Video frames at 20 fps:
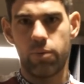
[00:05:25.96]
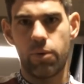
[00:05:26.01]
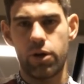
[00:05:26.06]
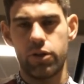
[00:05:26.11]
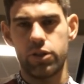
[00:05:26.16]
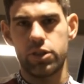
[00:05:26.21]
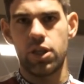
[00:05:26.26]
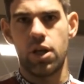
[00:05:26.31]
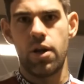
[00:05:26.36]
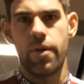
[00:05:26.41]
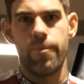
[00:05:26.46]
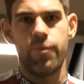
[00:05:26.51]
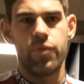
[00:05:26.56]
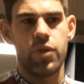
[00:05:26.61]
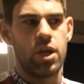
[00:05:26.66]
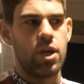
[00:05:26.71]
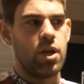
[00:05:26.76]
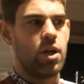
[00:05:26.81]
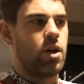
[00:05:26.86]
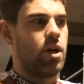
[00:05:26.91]
Whereas
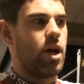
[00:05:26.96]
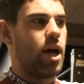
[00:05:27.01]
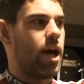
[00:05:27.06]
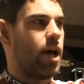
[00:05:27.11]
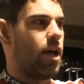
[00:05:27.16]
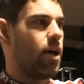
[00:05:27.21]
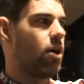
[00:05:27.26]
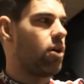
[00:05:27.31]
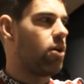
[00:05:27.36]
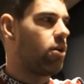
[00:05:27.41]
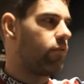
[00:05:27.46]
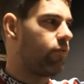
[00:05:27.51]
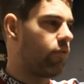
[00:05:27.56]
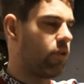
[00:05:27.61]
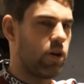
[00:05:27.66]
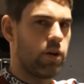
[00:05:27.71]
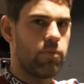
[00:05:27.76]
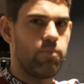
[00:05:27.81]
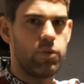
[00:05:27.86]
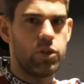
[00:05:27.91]
for
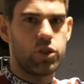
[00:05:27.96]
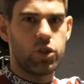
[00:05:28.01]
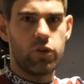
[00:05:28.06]
endurance